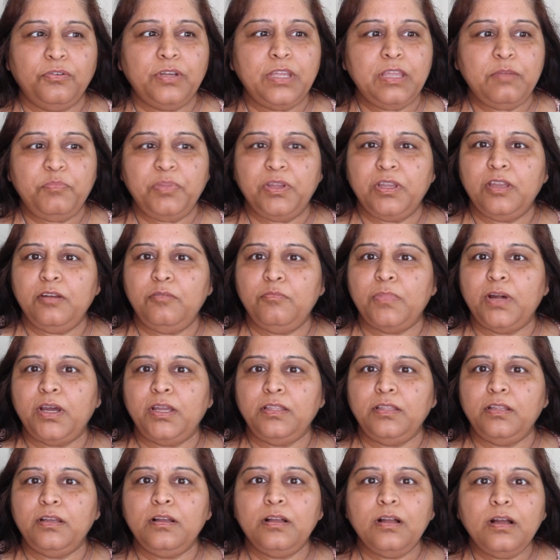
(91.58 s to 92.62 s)
keeping in
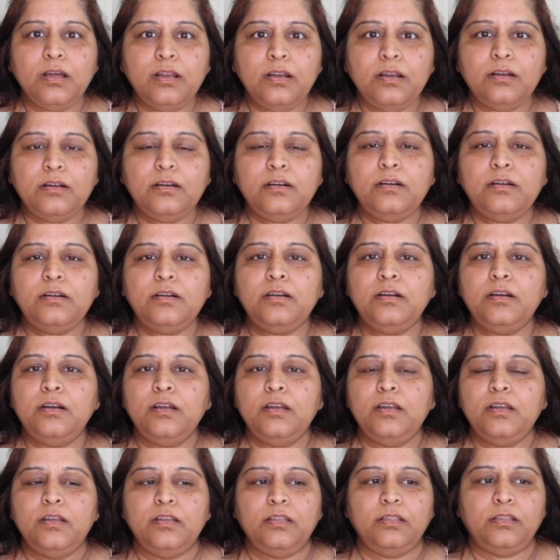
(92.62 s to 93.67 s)
mind the color,
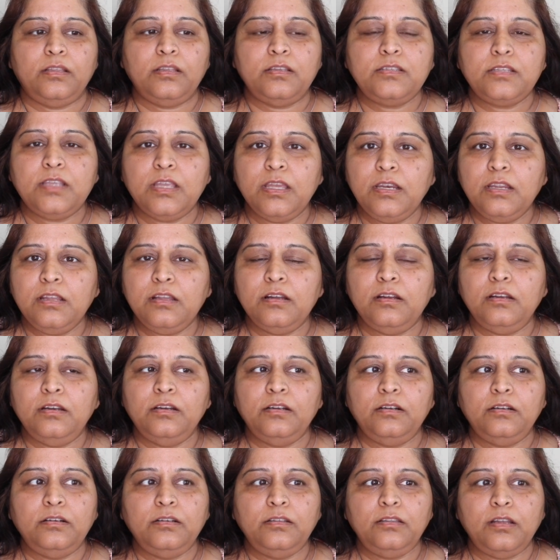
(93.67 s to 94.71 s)
the skin
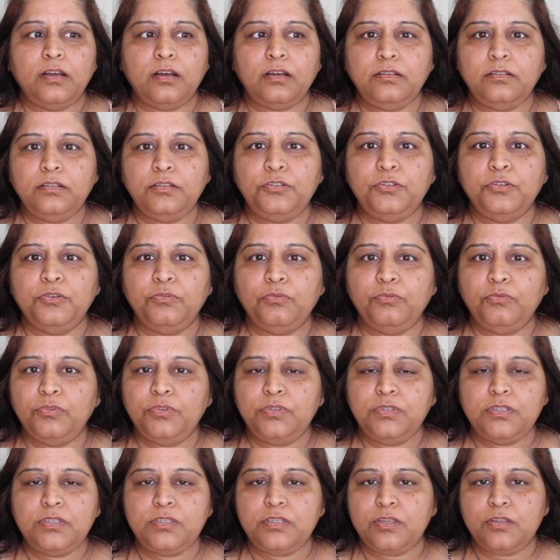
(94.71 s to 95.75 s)
color, the
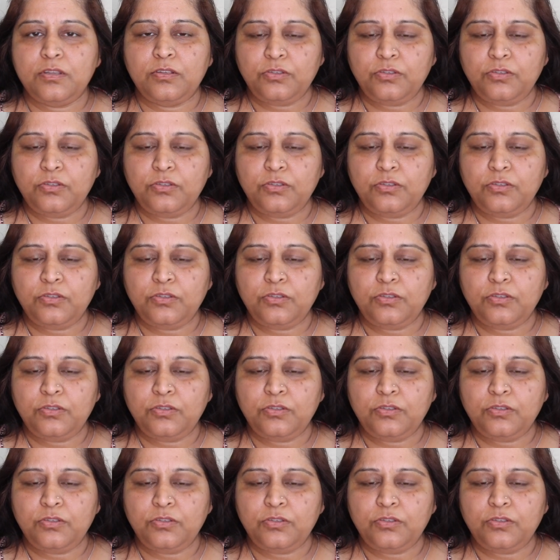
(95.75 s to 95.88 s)
undertones.